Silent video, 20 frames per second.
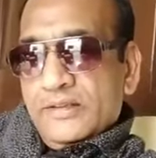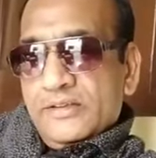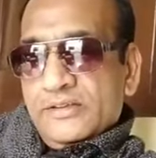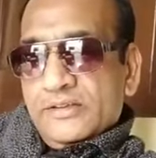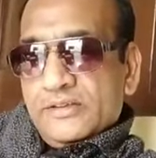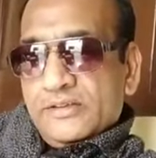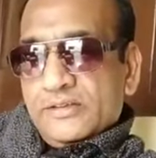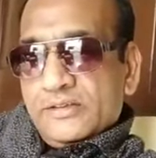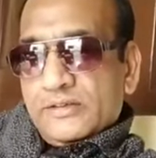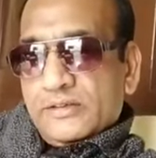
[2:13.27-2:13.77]

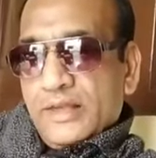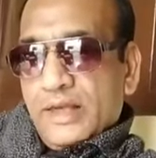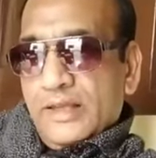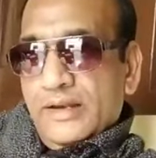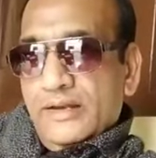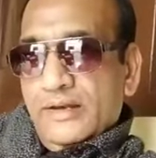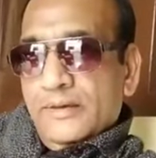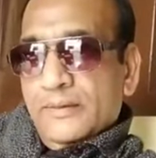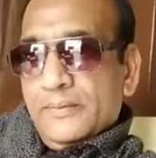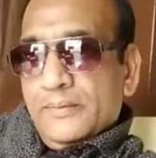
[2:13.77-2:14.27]
self
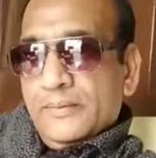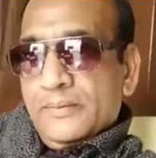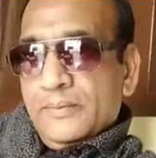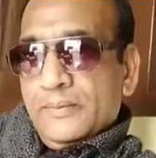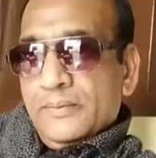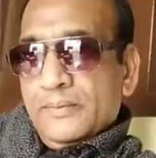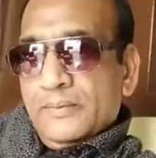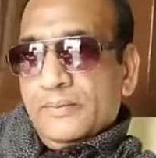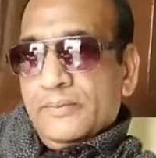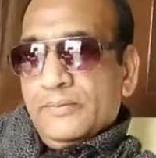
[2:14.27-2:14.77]

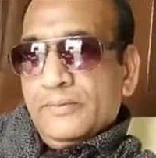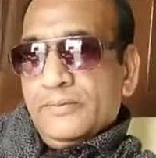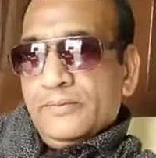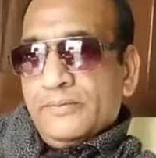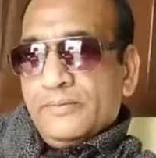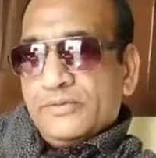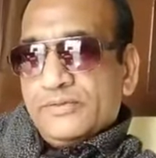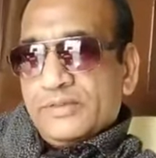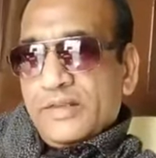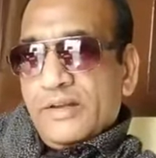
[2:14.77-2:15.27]

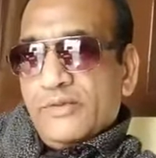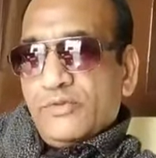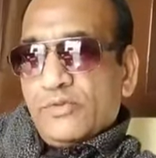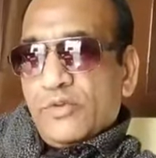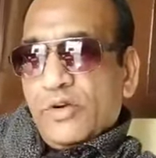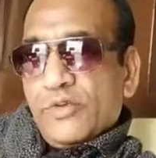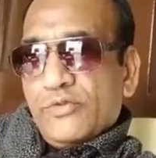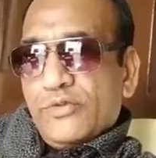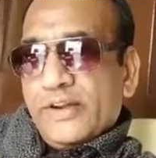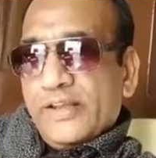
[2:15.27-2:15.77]
self
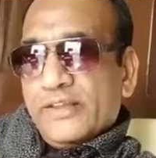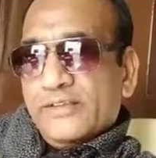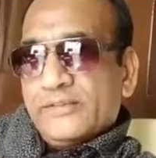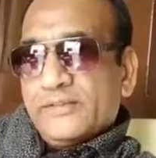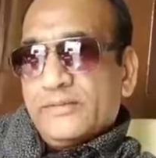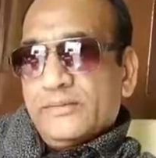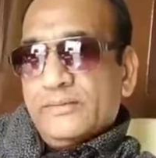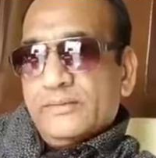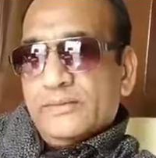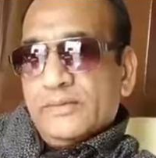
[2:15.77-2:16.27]

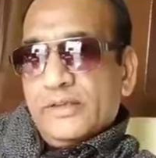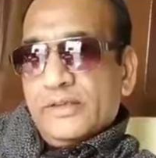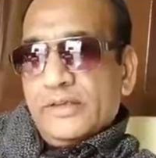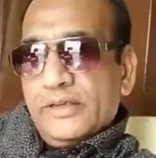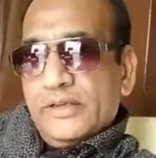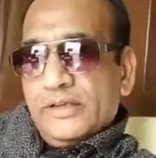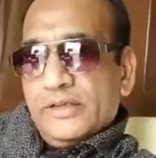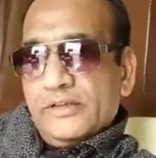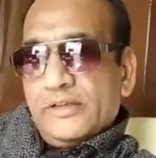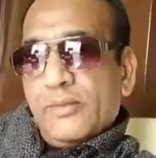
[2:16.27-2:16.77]
confidence
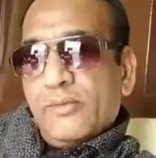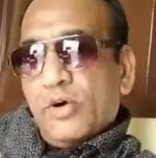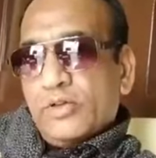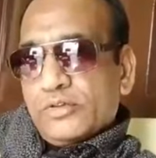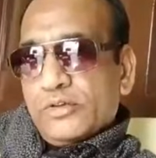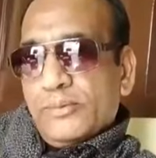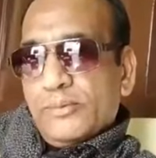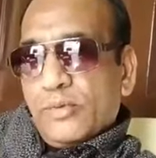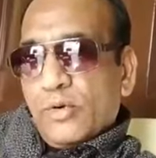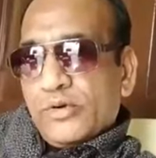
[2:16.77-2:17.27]
is the most
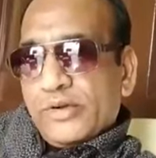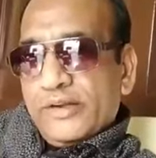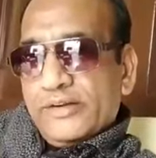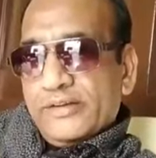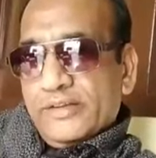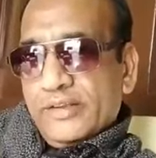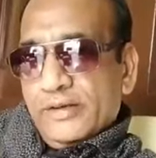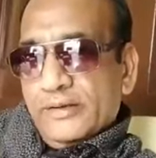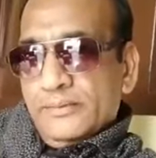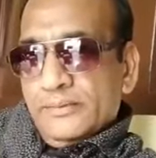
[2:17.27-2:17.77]
important
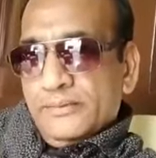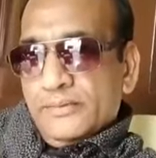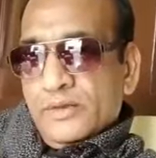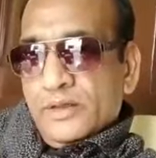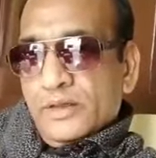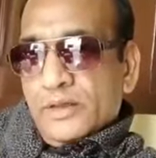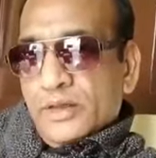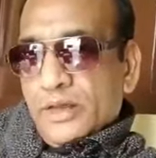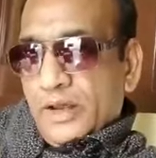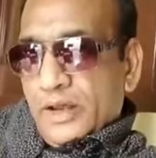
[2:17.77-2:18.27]
thing,
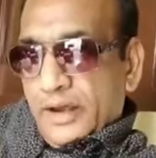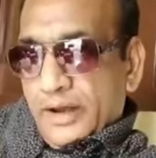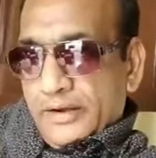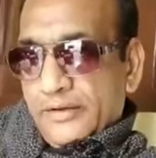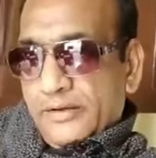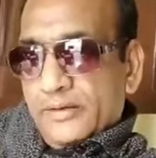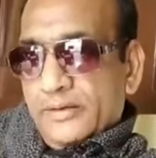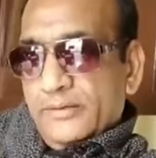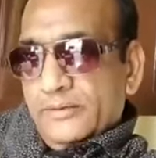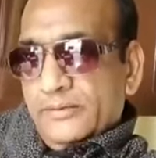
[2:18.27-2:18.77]
and